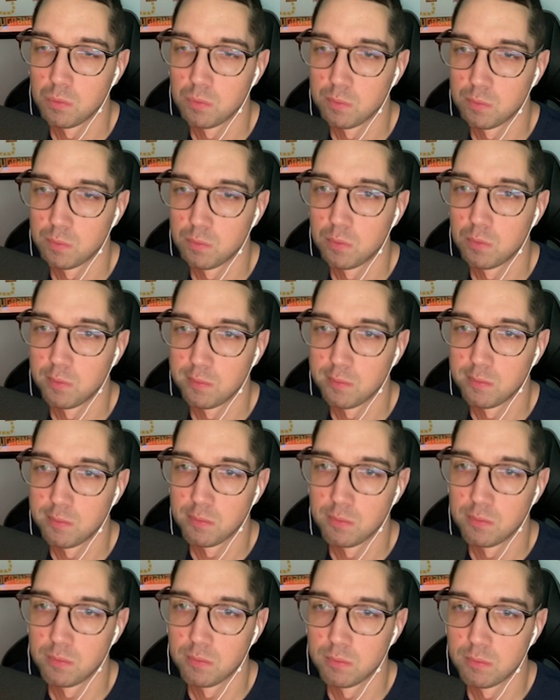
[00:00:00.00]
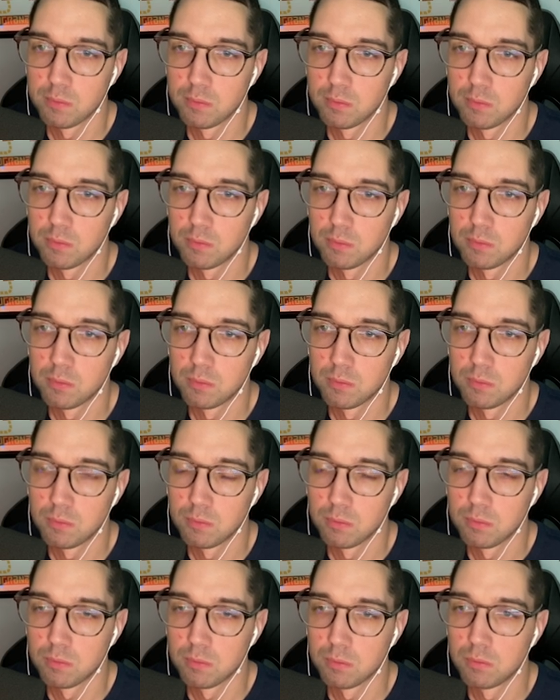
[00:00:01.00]

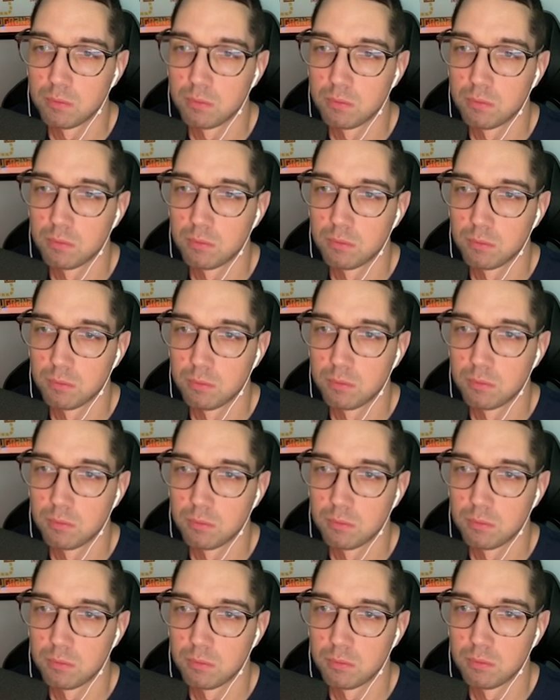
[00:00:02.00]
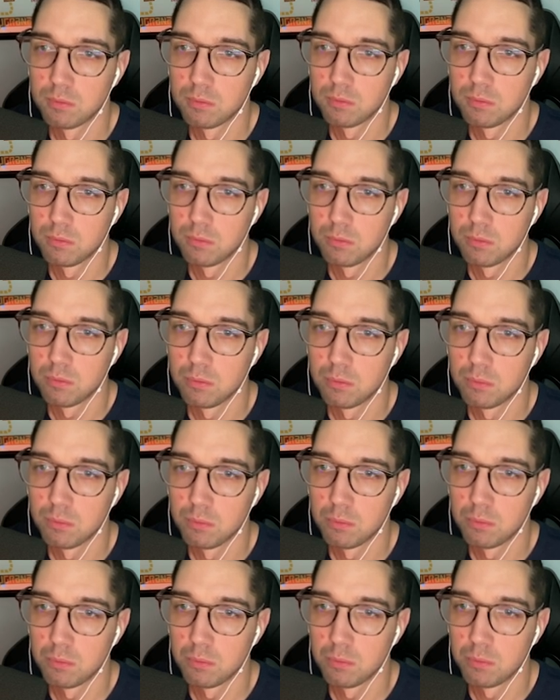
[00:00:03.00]

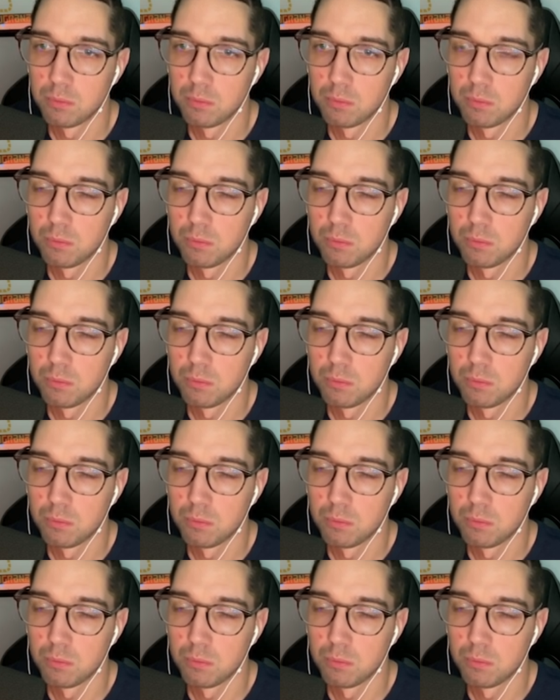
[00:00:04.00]
(not speaking)